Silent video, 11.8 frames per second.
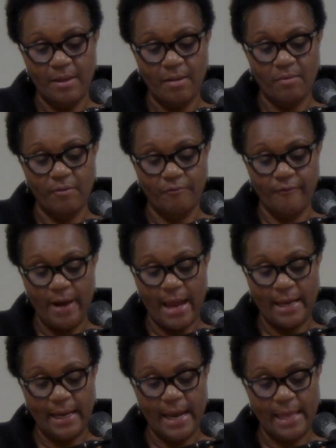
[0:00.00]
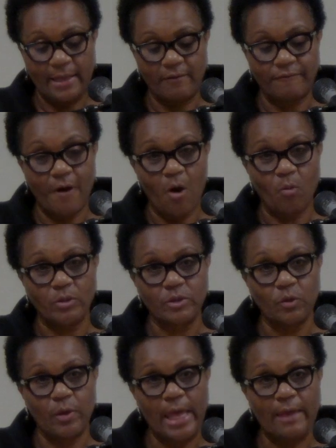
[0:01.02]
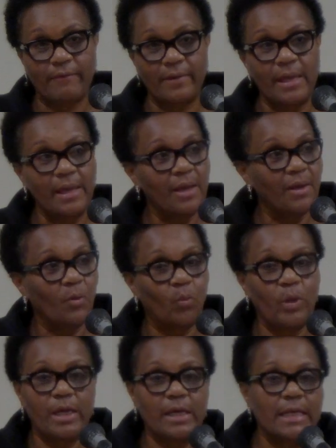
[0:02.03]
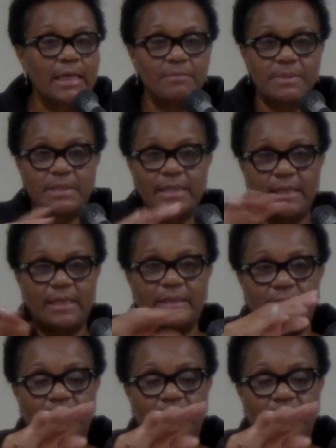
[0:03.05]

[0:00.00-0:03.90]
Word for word: on a Friday night and the fog was so heavy, we couldn't even see